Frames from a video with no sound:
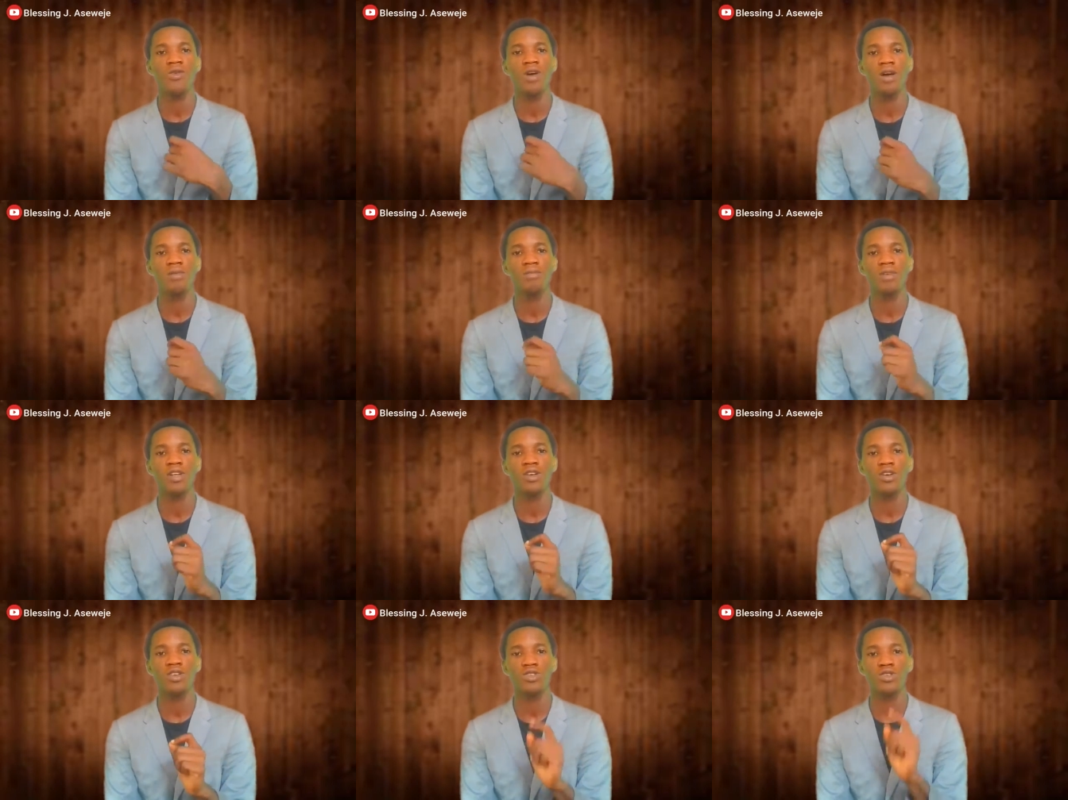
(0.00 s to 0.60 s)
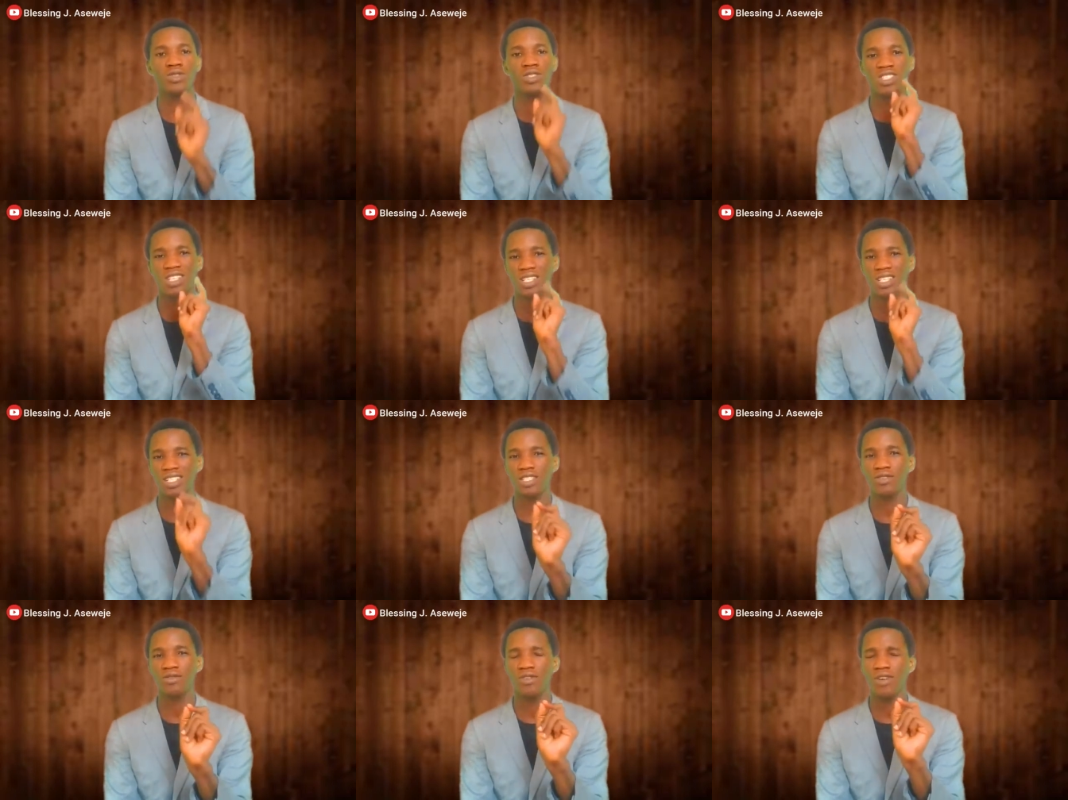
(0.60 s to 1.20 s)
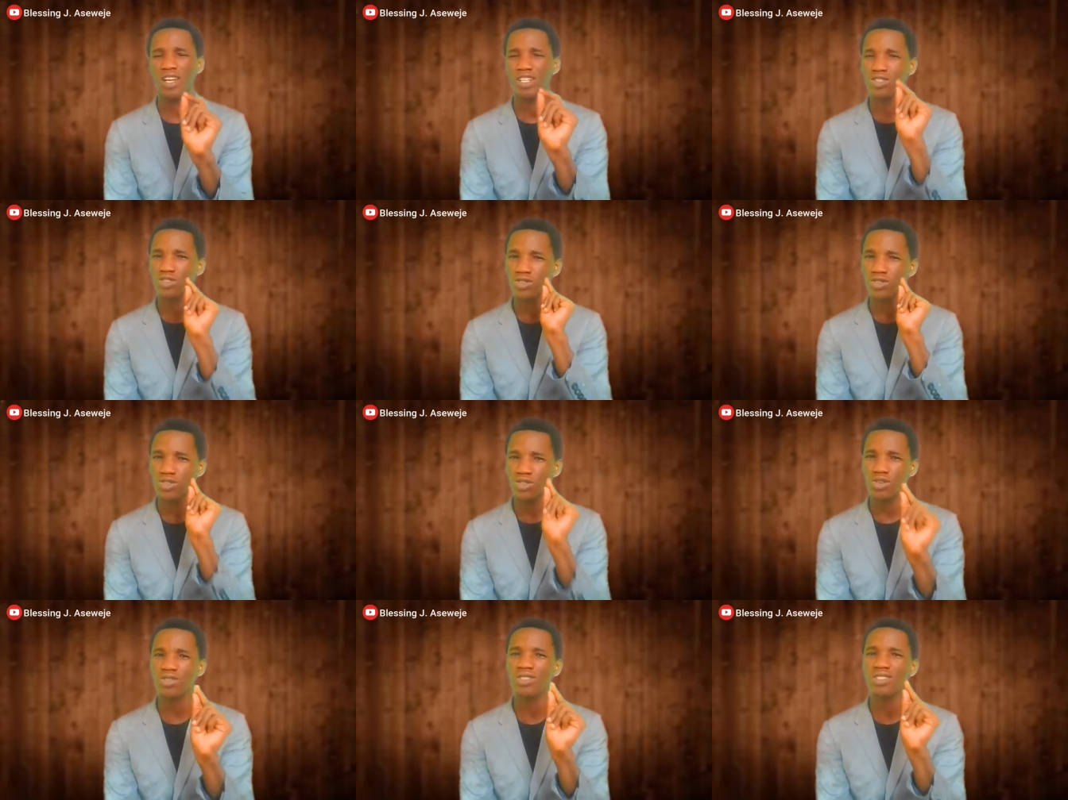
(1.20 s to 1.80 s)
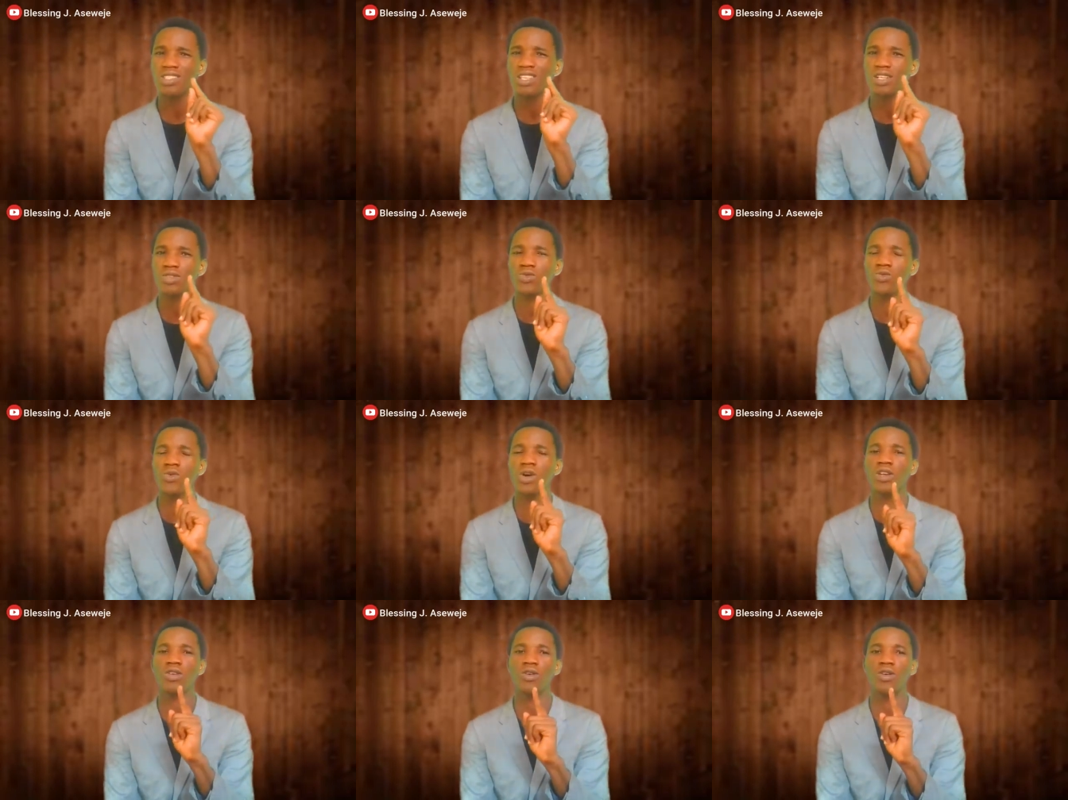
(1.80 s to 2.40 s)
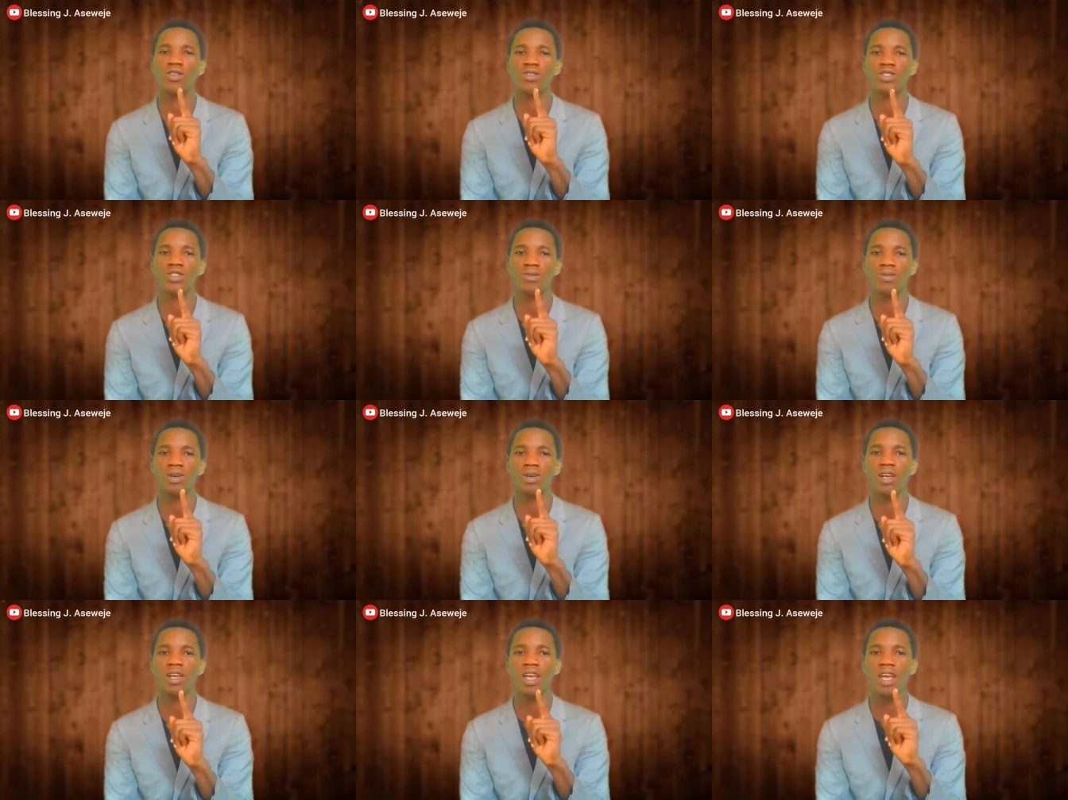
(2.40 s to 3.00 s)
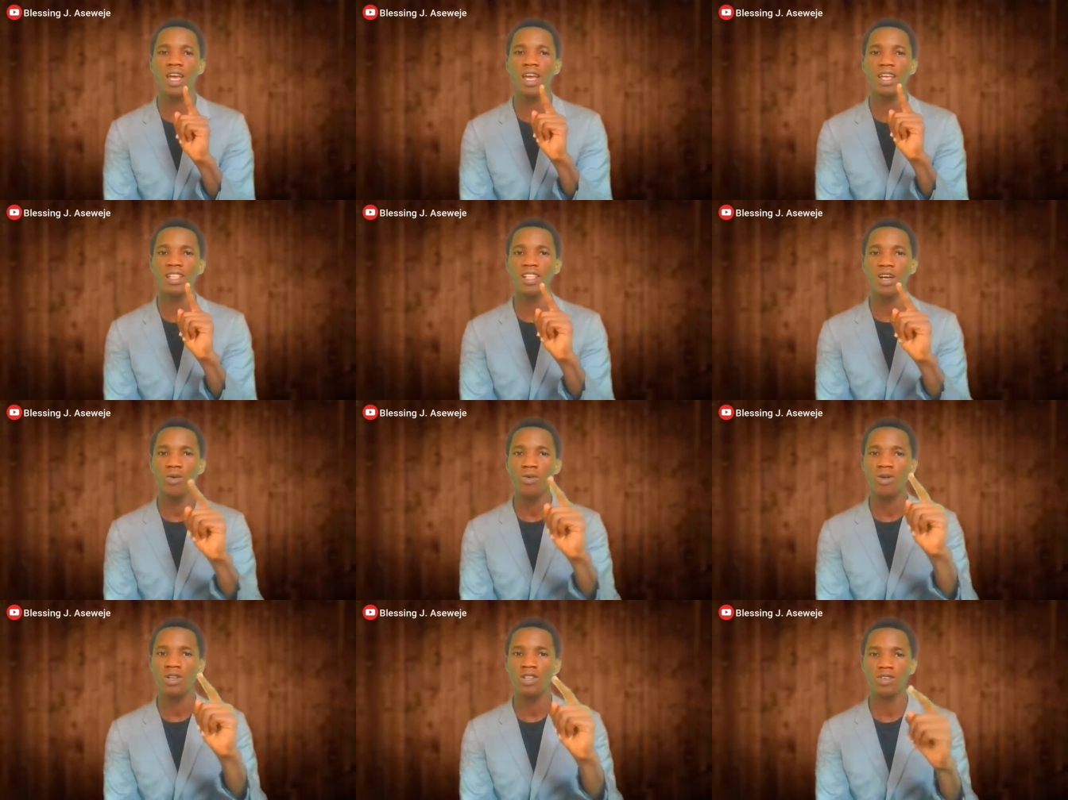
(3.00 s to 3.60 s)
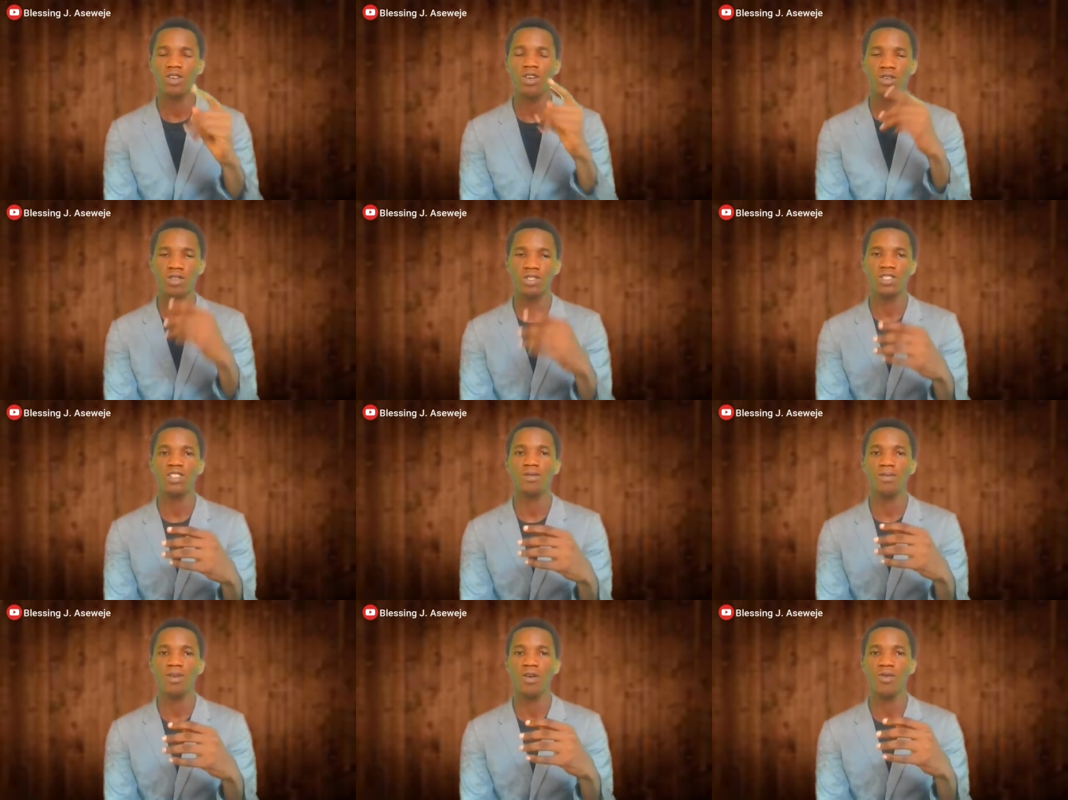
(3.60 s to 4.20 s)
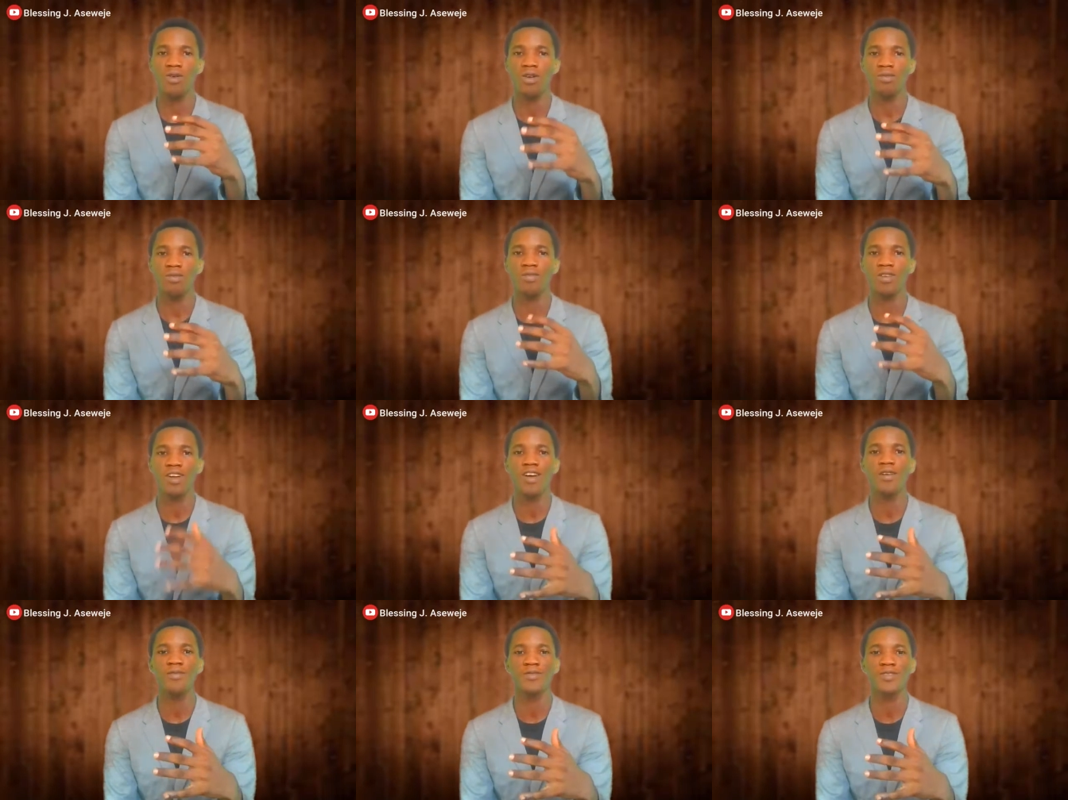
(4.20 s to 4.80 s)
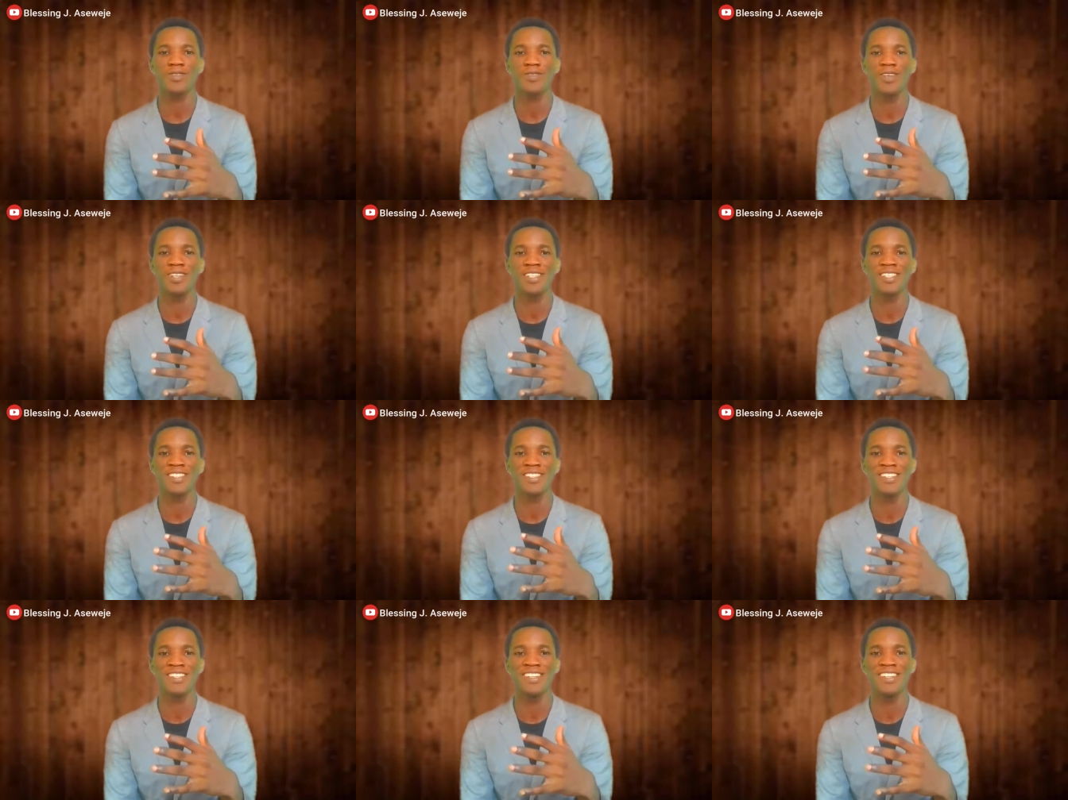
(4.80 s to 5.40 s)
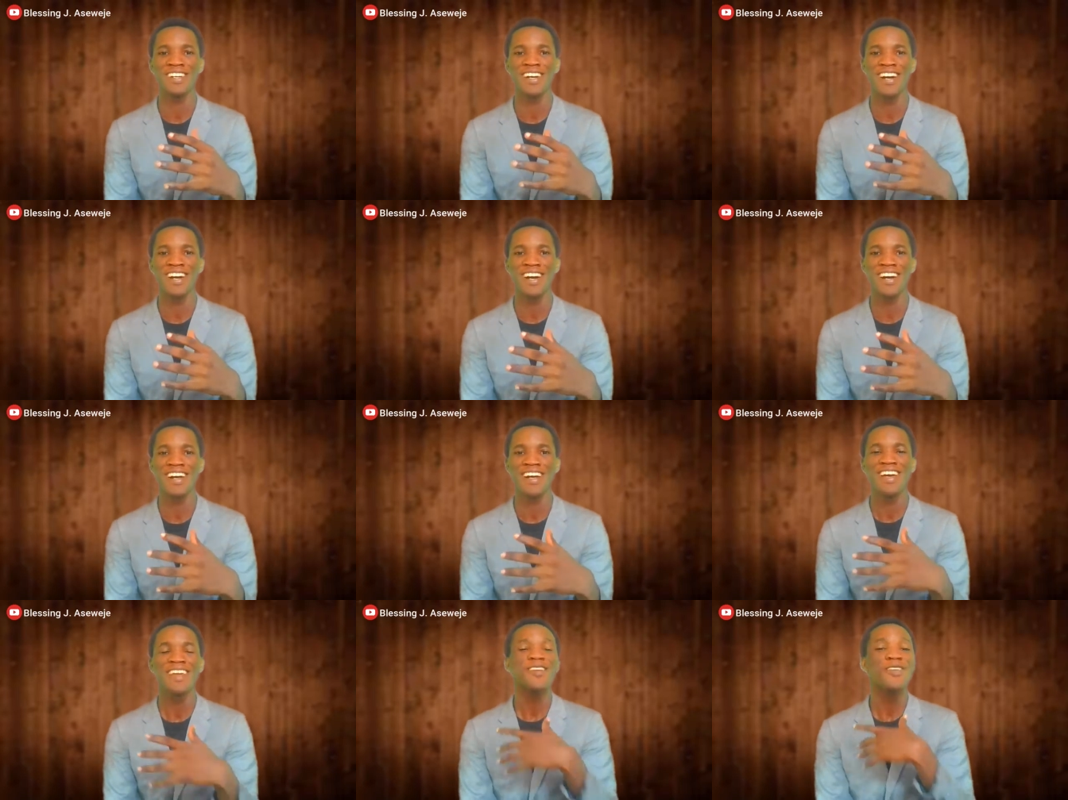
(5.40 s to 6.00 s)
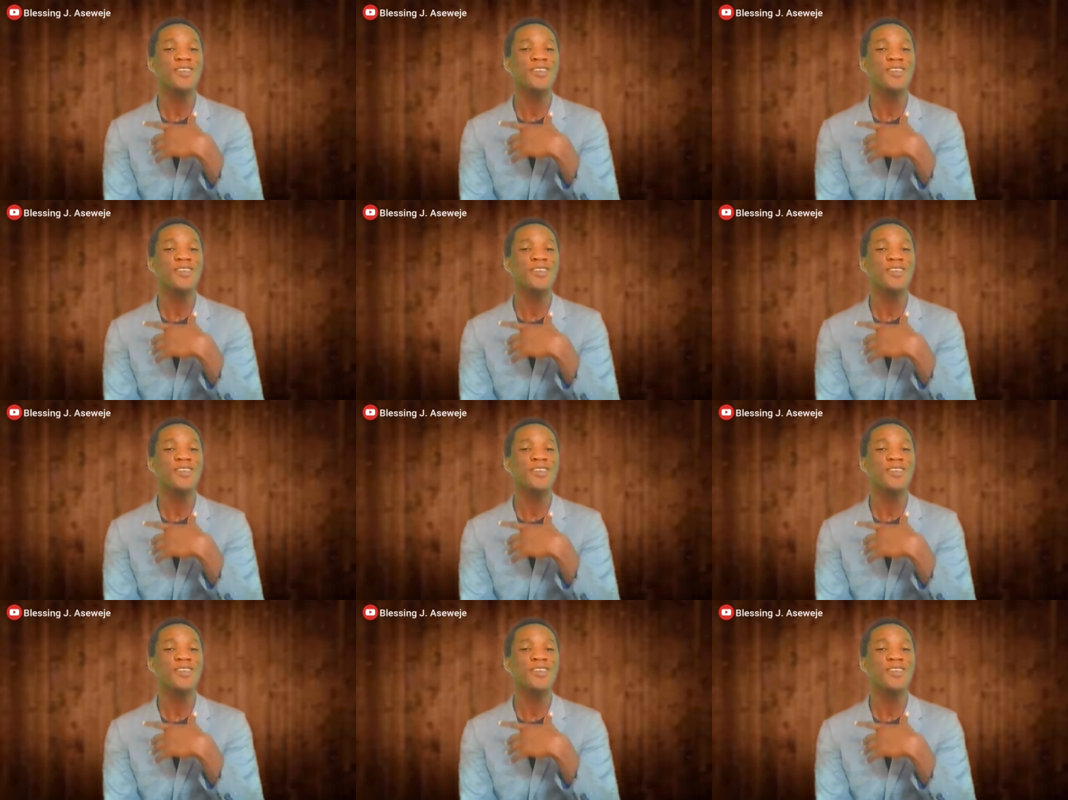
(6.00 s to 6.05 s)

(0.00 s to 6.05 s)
Why? Because you satisfy just that one customer, and that one customer what becomes what your uh,